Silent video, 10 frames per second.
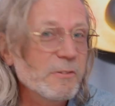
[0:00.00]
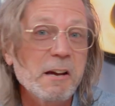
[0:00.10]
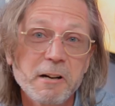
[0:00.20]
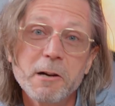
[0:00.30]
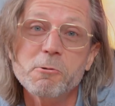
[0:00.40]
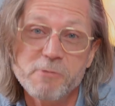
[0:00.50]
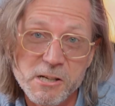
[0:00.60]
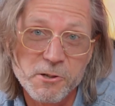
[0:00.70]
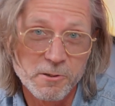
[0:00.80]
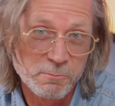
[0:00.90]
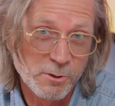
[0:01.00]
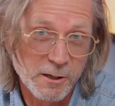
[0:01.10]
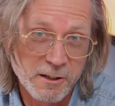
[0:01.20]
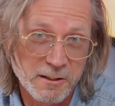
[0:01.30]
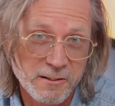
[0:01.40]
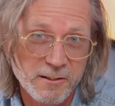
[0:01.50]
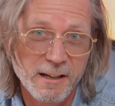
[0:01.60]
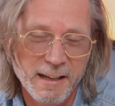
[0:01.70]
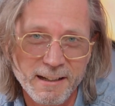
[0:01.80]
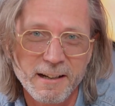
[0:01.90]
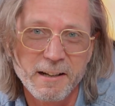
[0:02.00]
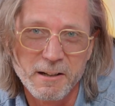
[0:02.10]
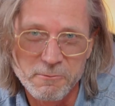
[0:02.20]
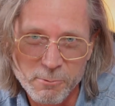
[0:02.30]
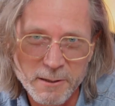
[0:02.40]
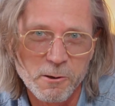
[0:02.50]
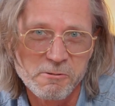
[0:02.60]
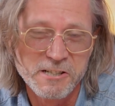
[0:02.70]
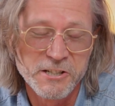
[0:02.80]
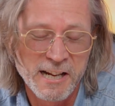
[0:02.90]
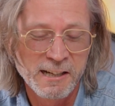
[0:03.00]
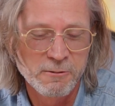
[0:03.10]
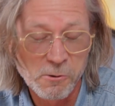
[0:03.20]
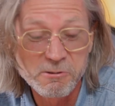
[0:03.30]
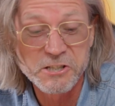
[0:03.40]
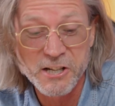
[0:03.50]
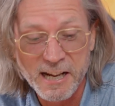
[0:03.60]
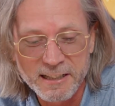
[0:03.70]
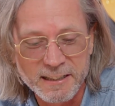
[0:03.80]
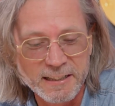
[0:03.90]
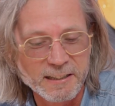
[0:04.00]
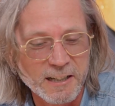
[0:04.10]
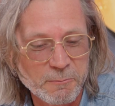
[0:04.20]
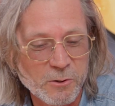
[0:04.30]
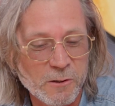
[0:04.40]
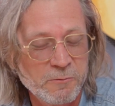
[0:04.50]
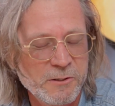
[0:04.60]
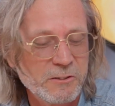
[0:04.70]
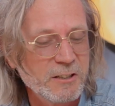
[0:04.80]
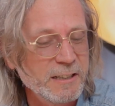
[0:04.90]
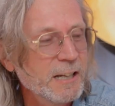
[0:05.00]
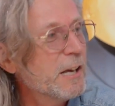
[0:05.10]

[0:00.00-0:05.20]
a very original product, and with originality comes obviously